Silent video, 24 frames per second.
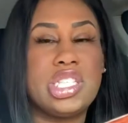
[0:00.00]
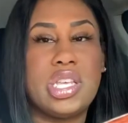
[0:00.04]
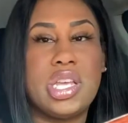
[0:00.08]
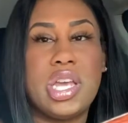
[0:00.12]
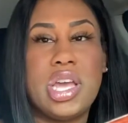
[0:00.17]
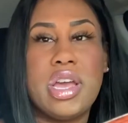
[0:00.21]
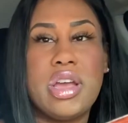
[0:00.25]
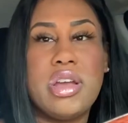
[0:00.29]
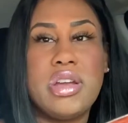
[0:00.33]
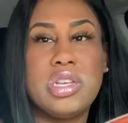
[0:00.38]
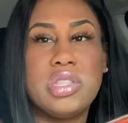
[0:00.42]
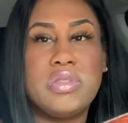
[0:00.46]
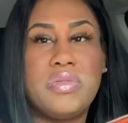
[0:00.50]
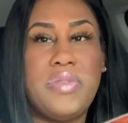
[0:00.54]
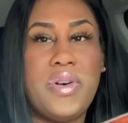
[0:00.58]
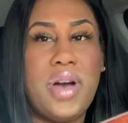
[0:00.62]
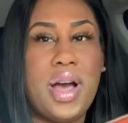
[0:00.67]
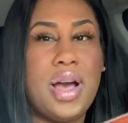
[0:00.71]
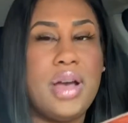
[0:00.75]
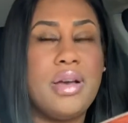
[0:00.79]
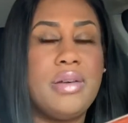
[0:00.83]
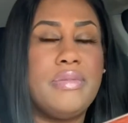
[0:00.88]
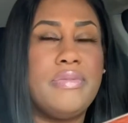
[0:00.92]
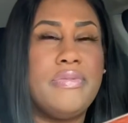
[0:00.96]
years,
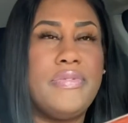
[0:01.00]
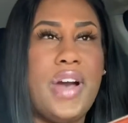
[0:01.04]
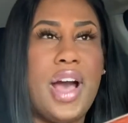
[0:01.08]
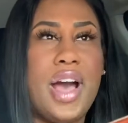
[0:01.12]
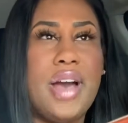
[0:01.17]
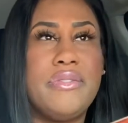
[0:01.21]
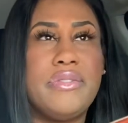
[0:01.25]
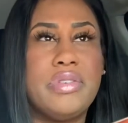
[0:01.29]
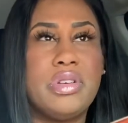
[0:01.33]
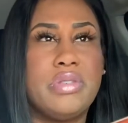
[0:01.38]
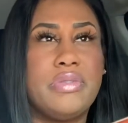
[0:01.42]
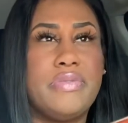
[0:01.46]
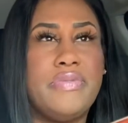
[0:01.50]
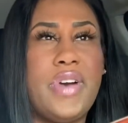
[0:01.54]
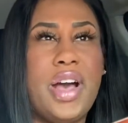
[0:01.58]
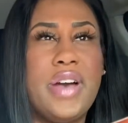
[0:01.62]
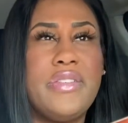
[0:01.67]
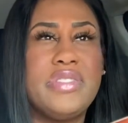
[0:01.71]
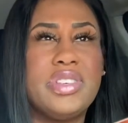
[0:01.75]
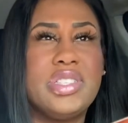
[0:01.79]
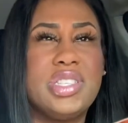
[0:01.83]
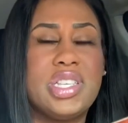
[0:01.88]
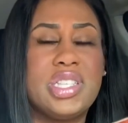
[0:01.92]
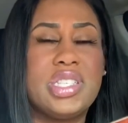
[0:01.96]
five
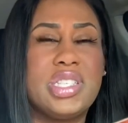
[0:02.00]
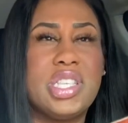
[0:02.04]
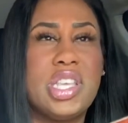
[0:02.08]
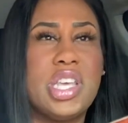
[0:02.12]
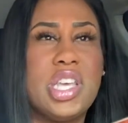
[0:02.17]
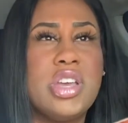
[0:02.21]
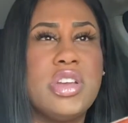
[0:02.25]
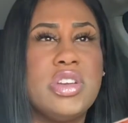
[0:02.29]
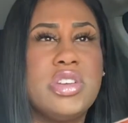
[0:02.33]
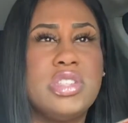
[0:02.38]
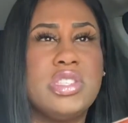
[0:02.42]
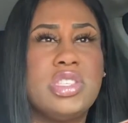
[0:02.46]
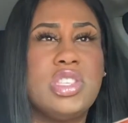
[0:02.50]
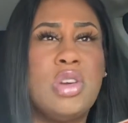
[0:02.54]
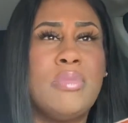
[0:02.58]
or 6 years,